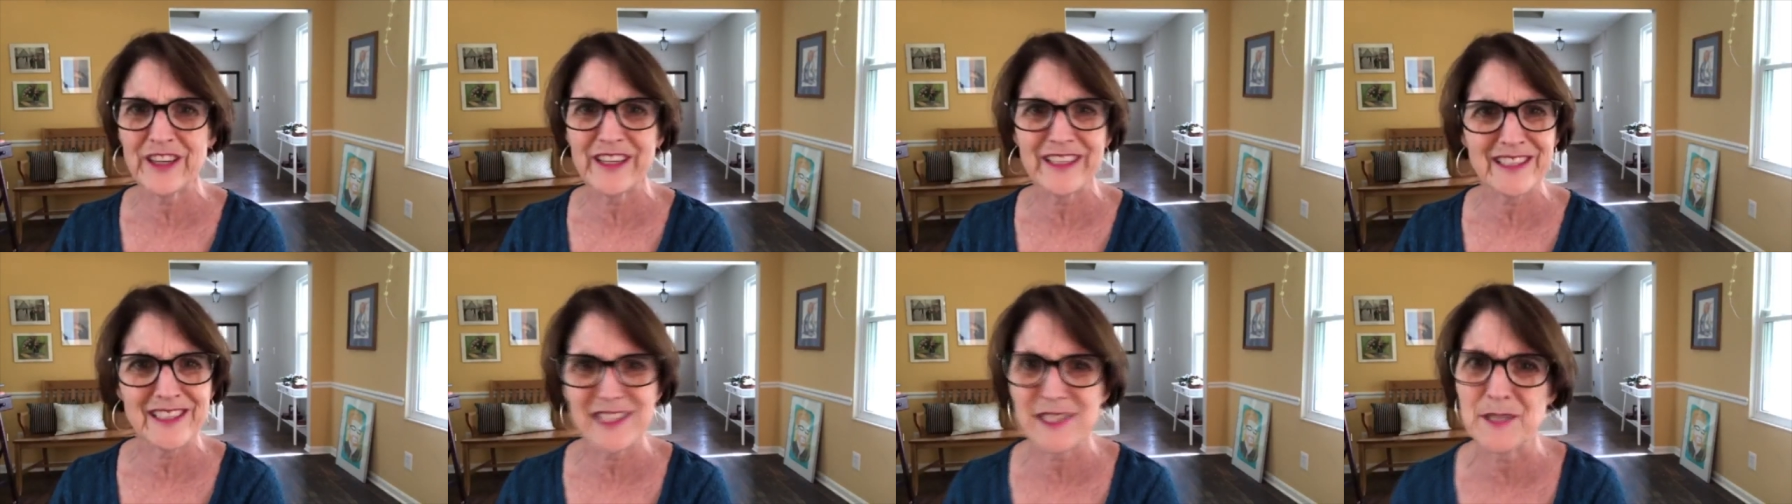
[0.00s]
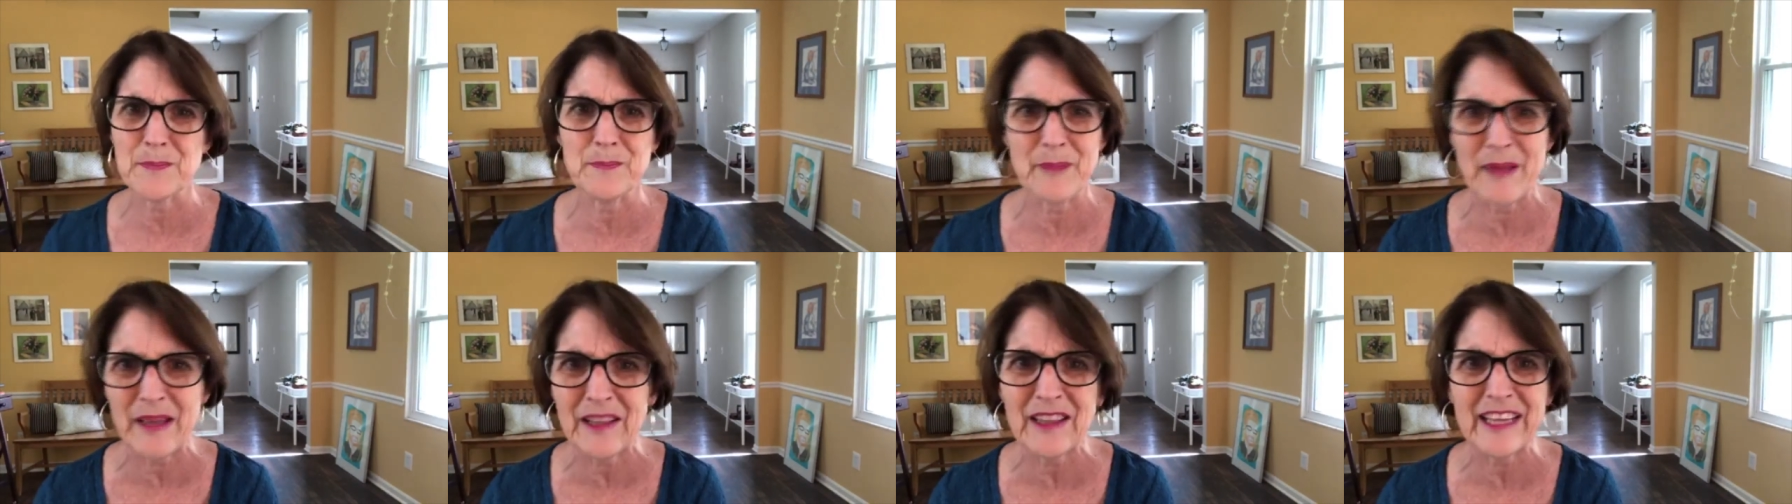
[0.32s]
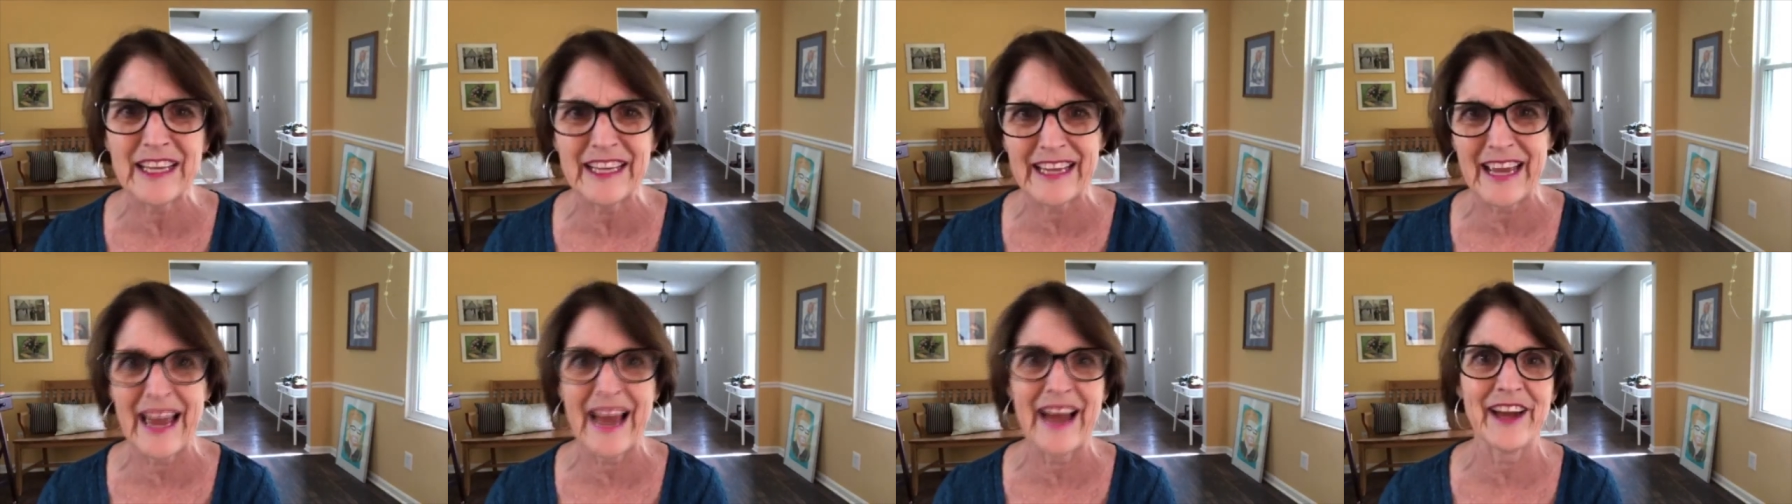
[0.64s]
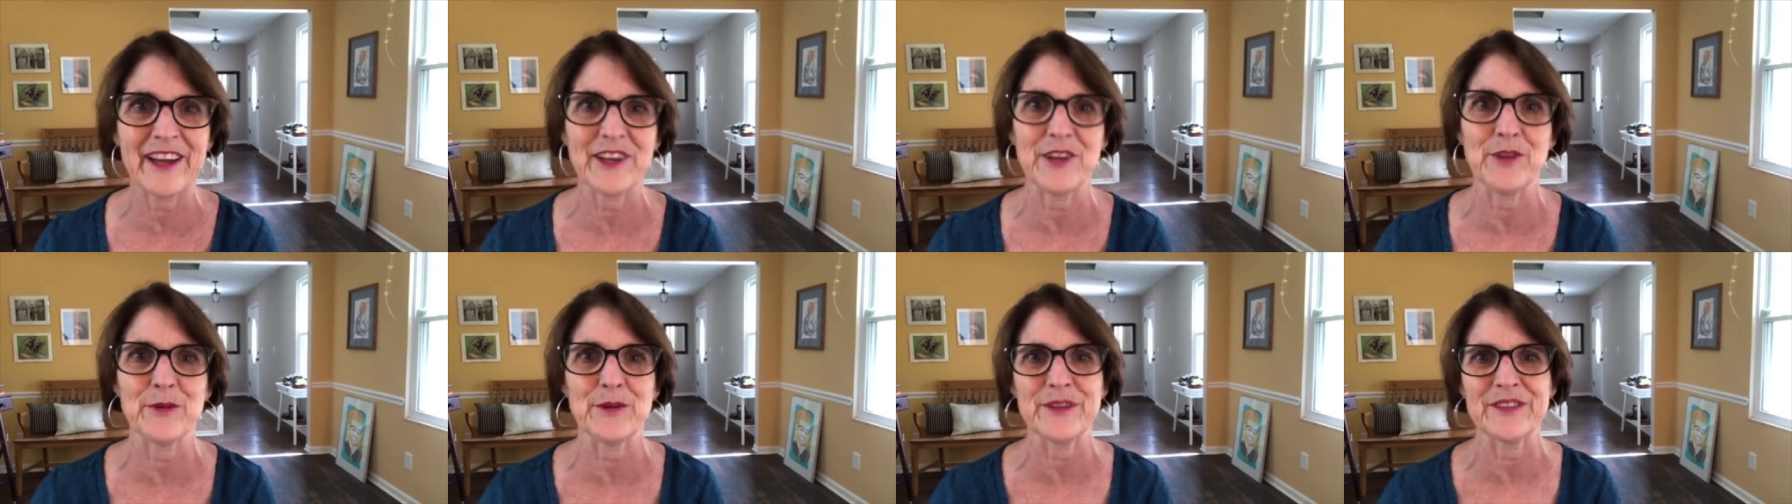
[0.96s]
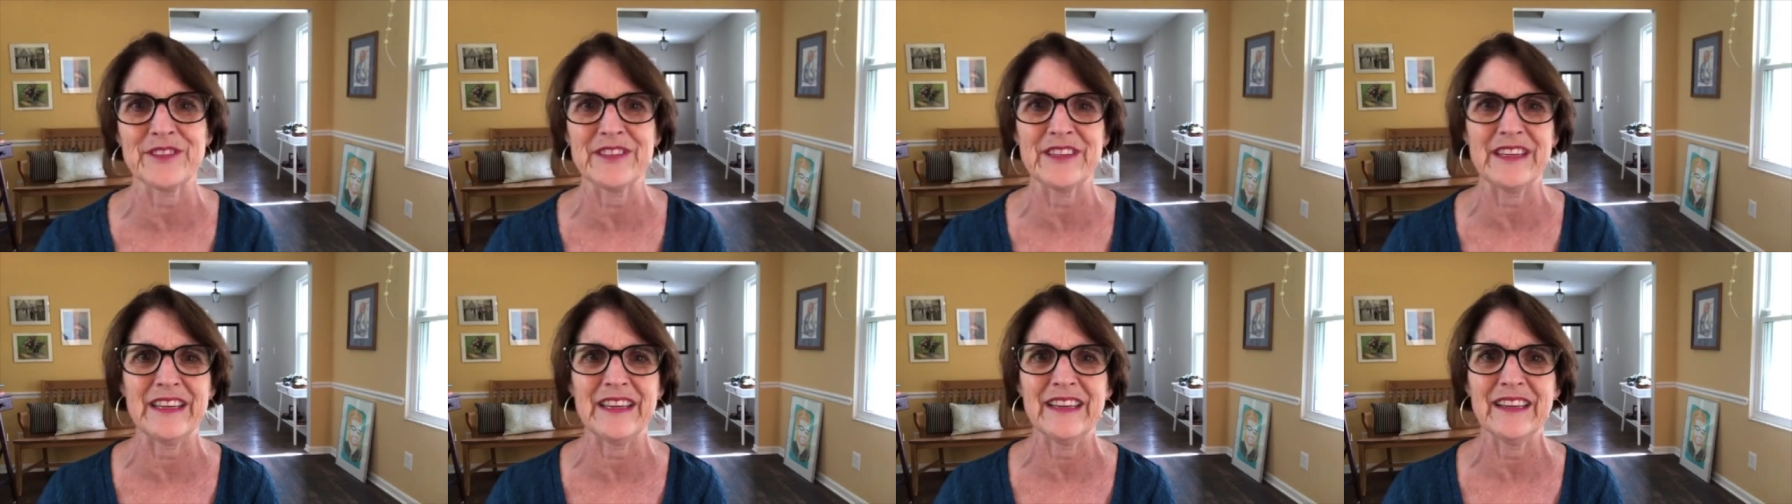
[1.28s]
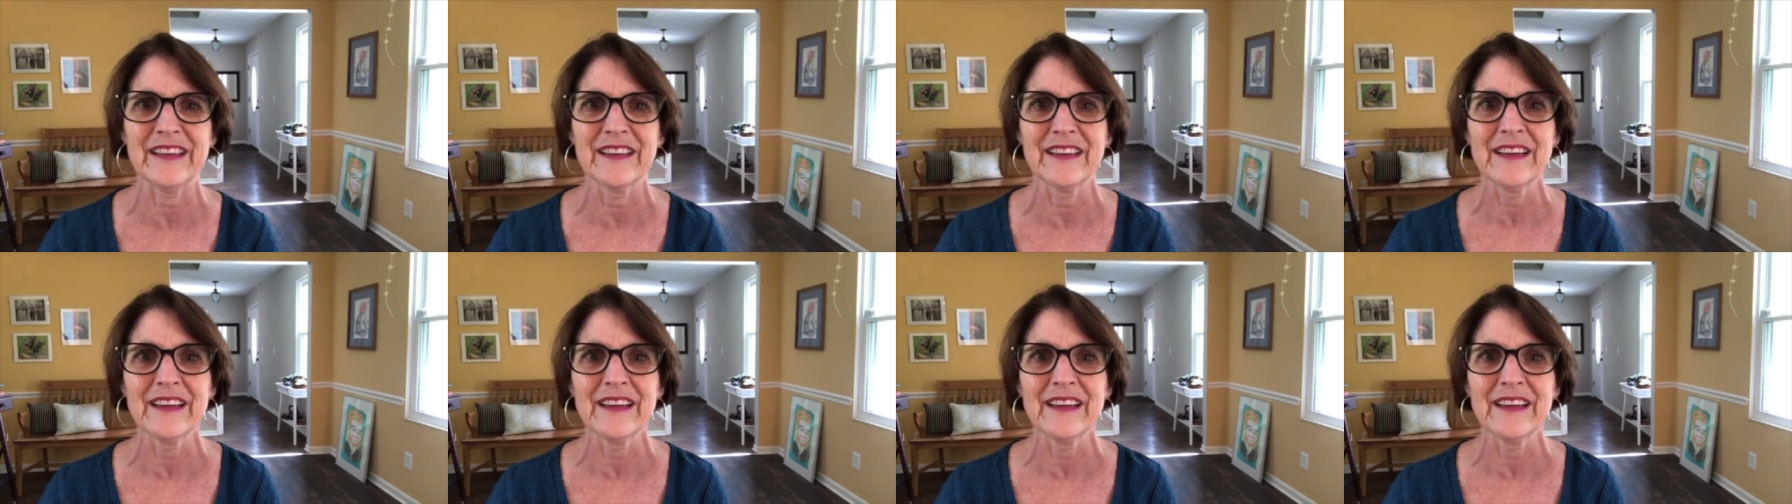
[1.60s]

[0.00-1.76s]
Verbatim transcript: and spelling accuracy,